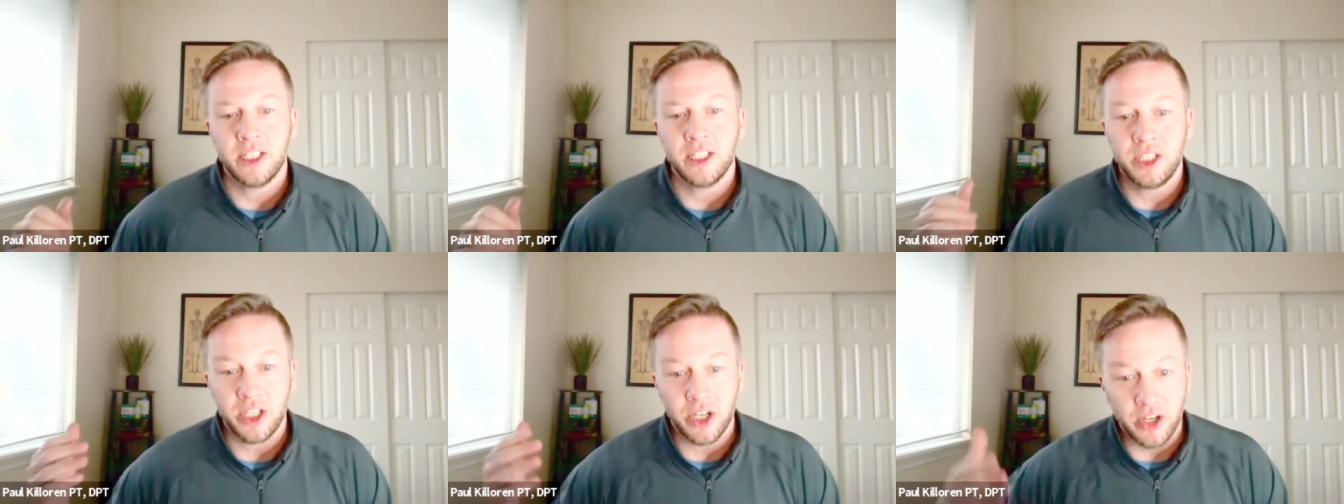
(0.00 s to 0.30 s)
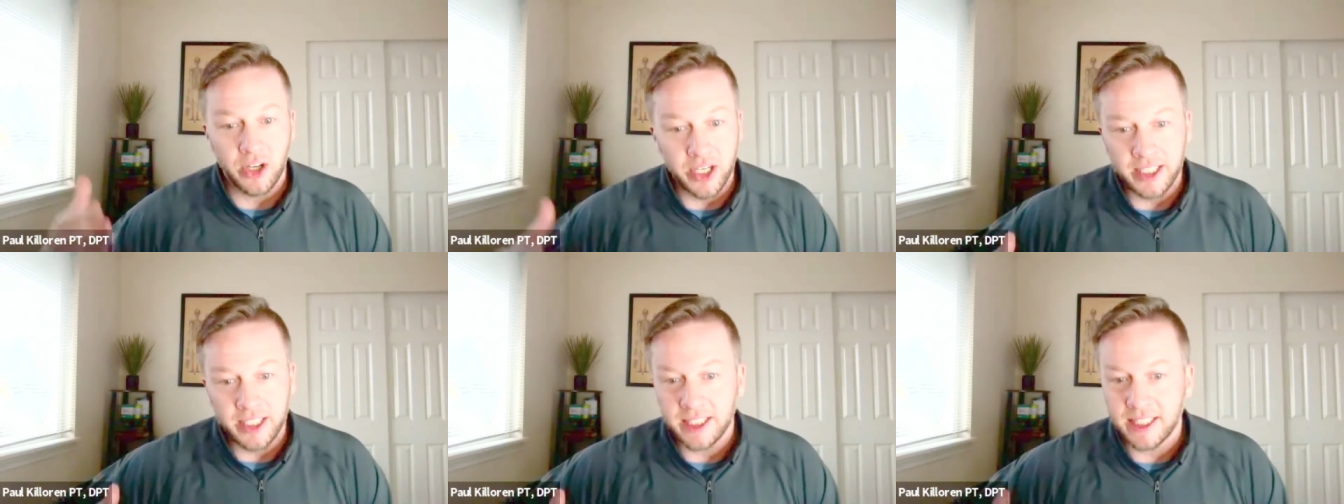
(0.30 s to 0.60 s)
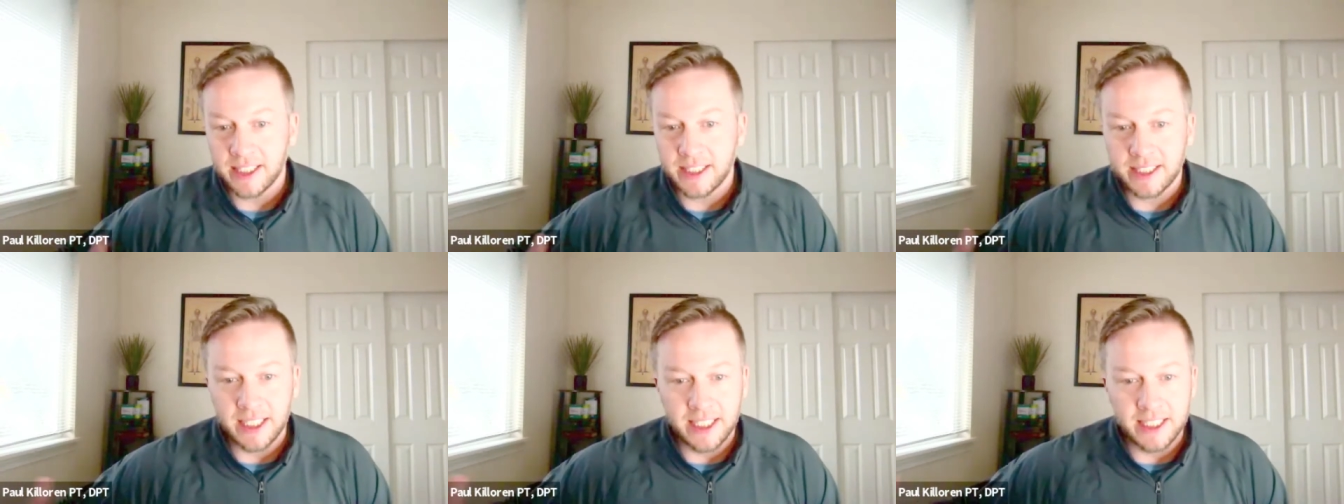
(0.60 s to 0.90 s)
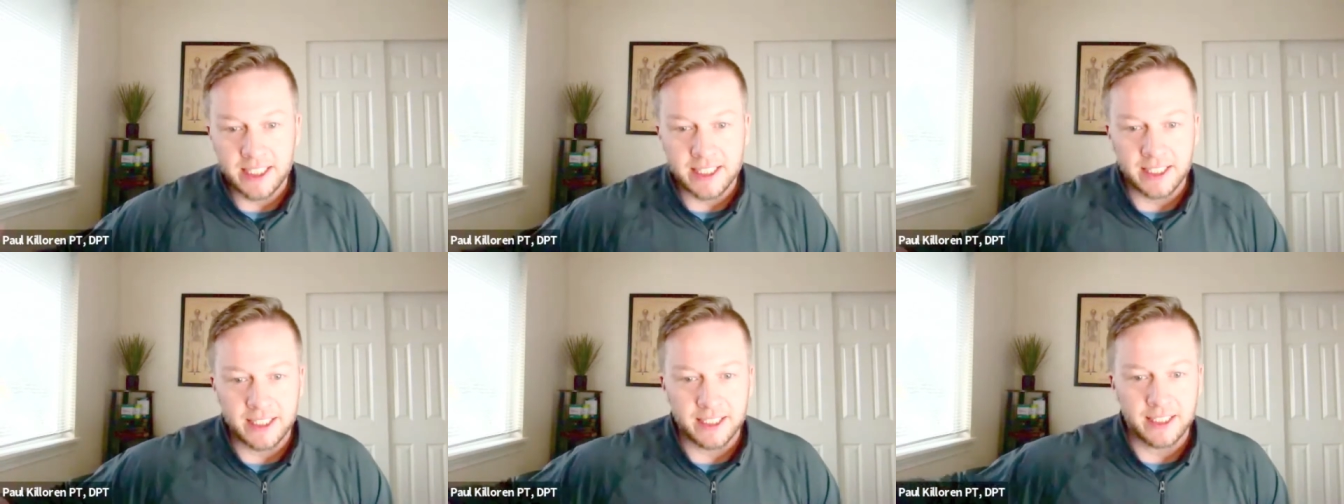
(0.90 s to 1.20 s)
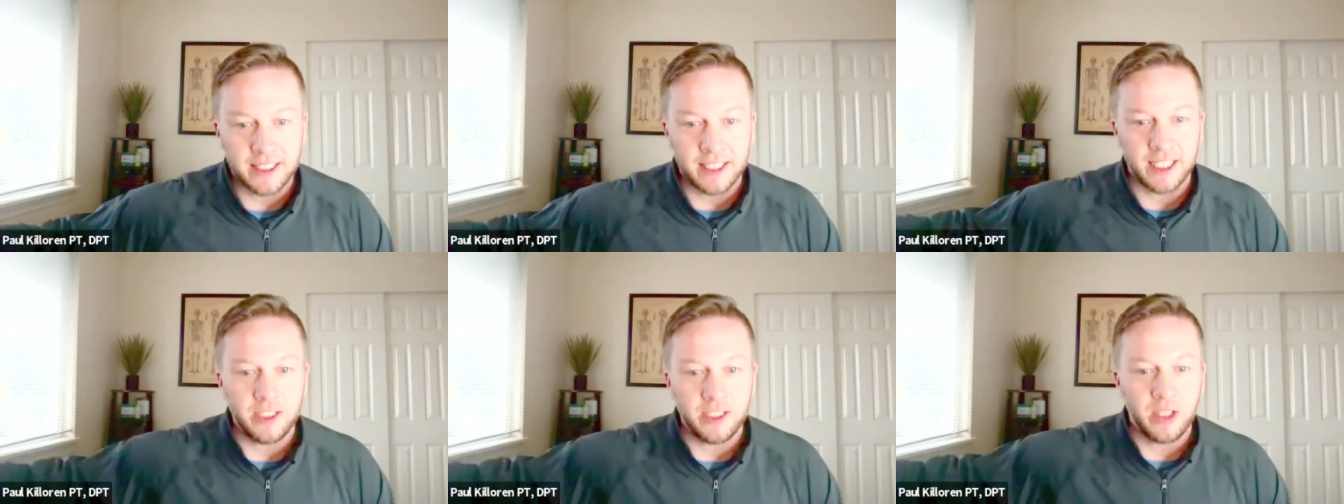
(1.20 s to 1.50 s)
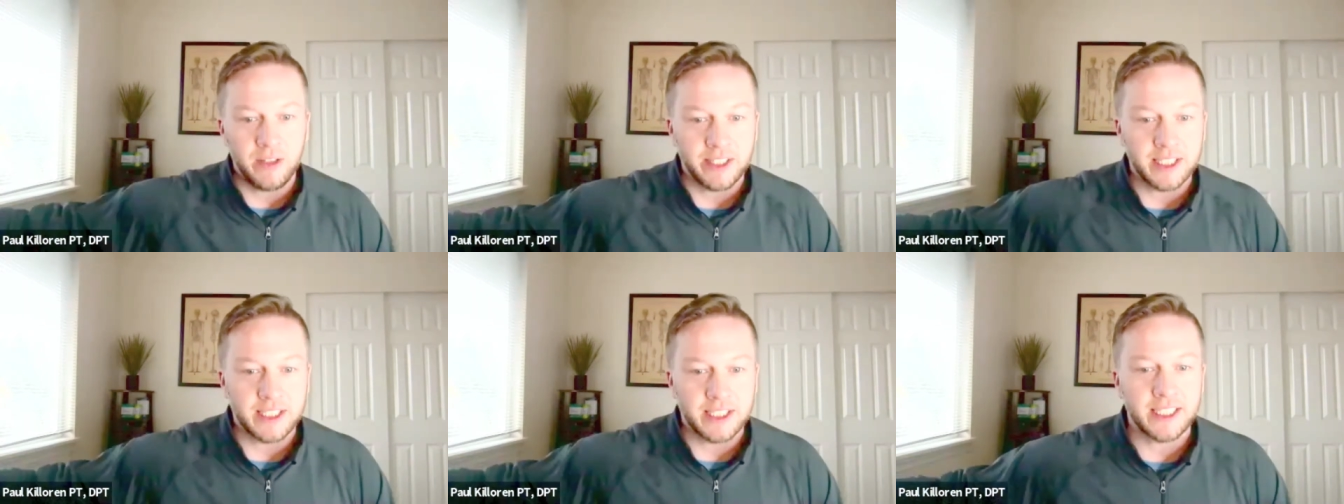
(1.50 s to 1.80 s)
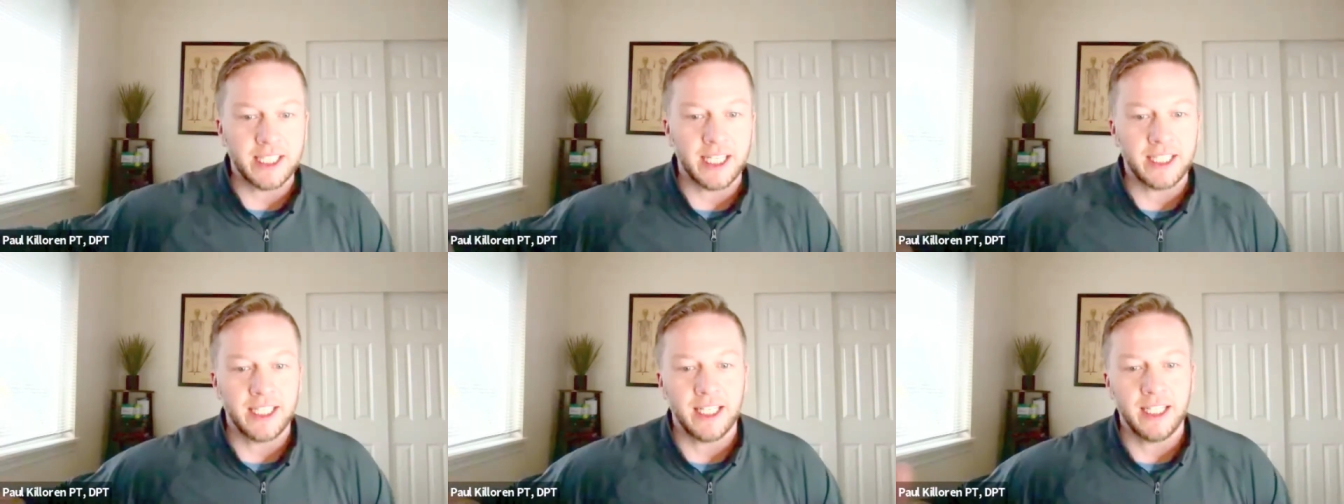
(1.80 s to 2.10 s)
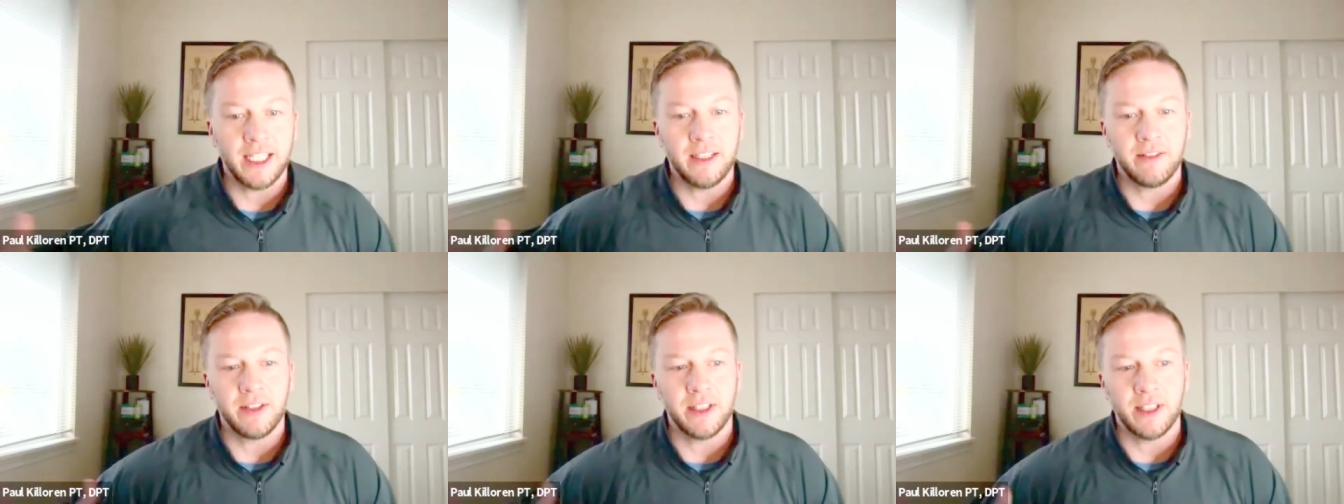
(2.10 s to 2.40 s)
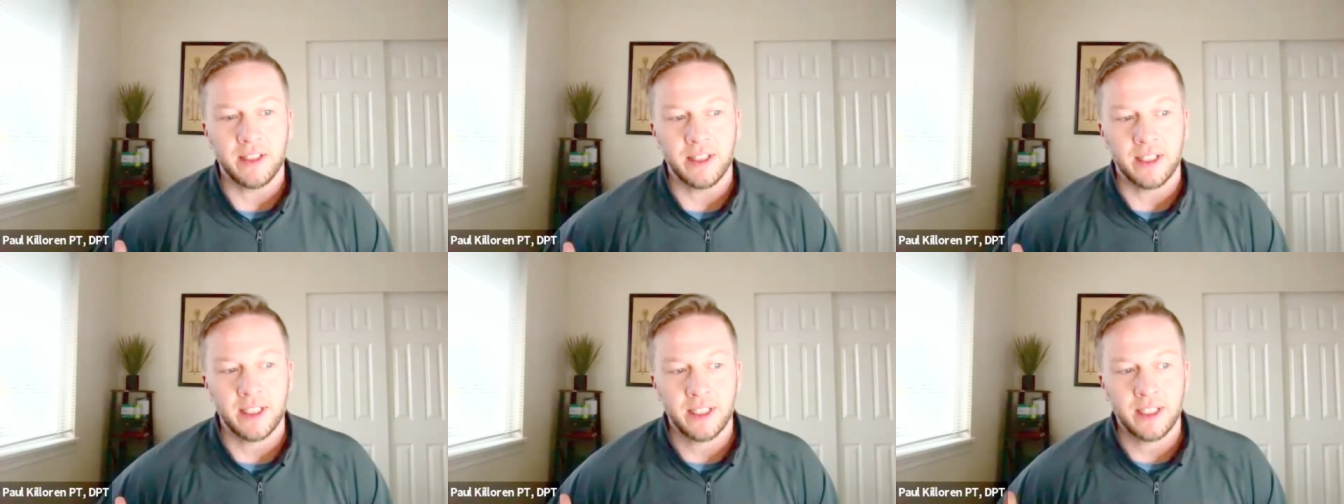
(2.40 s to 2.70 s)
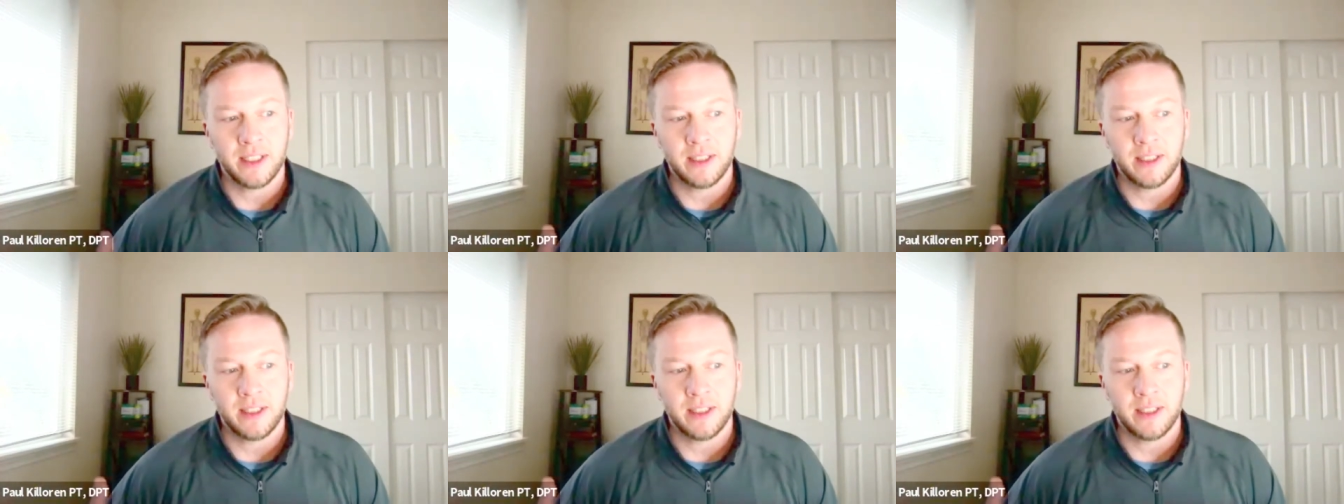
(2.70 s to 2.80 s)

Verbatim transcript: during the season, and you even said that even